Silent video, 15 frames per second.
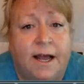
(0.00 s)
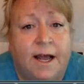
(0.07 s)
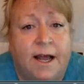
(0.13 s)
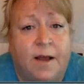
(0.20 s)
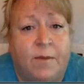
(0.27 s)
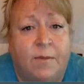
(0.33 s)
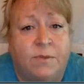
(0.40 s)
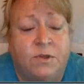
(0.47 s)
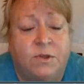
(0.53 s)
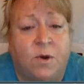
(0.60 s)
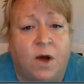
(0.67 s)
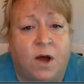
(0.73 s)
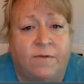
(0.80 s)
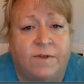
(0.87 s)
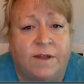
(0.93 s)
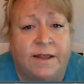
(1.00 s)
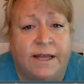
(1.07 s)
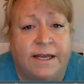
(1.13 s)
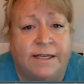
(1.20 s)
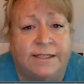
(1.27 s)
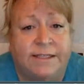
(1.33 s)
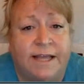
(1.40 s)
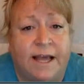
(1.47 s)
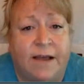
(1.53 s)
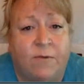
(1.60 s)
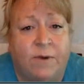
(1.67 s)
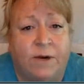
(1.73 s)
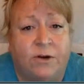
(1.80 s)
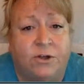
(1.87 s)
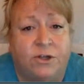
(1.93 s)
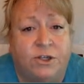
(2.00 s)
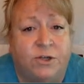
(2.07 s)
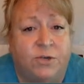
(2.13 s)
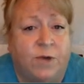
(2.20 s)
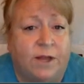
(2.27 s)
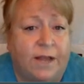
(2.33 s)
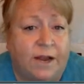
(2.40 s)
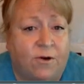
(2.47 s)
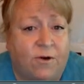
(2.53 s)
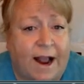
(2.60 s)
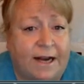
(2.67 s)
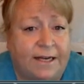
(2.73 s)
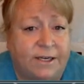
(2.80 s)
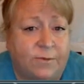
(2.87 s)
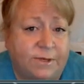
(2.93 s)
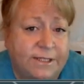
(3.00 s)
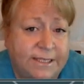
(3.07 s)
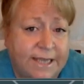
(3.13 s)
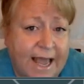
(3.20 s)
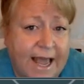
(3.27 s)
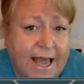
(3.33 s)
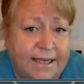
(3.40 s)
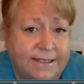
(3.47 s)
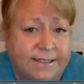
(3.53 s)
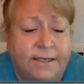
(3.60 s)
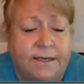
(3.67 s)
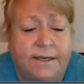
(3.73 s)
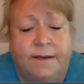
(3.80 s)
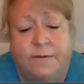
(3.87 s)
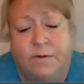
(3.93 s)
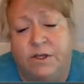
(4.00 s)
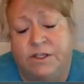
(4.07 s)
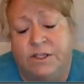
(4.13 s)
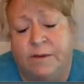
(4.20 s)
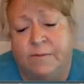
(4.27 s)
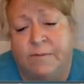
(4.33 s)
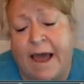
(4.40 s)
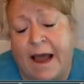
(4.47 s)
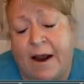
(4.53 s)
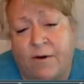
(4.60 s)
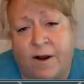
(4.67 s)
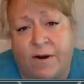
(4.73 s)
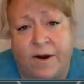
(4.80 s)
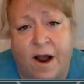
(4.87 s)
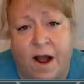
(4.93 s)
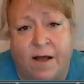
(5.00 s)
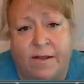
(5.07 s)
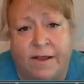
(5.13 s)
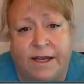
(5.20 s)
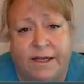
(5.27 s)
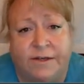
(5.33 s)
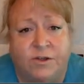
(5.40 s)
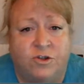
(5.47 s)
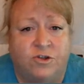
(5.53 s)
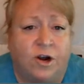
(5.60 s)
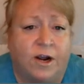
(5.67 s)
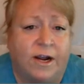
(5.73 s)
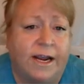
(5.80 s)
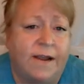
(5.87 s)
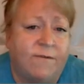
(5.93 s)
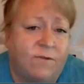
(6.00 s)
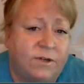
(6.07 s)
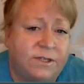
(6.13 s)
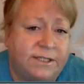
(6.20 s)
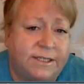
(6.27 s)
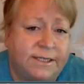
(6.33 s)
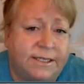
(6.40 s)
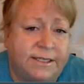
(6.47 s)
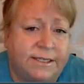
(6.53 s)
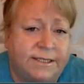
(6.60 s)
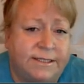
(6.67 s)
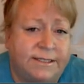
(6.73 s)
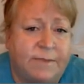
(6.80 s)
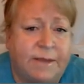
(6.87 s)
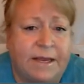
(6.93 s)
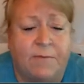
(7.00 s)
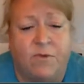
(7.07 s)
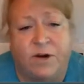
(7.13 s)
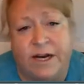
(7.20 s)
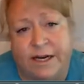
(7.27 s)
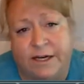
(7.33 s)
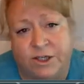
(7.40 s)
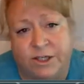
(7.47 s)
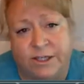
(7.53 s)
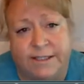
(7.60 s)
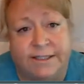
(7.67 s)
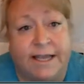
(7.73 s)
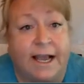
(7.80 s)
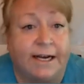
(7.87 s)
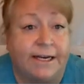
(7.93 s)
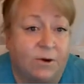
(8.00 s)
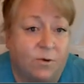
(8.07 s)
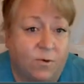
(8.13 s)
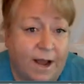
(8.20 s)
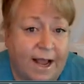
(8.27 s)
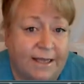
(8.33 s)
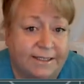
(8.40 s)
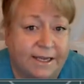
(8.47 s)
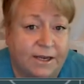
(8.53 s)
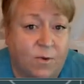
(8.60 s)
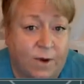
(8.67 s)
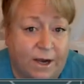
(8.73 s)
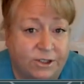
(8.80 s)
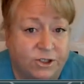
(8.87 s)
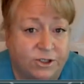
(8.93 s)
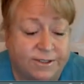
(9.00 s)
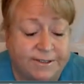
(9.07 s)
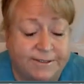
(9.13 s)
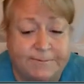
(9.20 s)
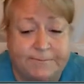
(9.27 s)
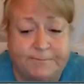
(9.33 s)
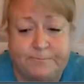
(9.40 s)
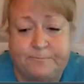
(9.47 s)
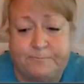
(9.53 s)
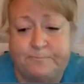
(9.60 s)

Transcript: Um, so all the things that readers do while interacting with text, using background knowledge, drawing inferences, making predictions, acting, asking questions.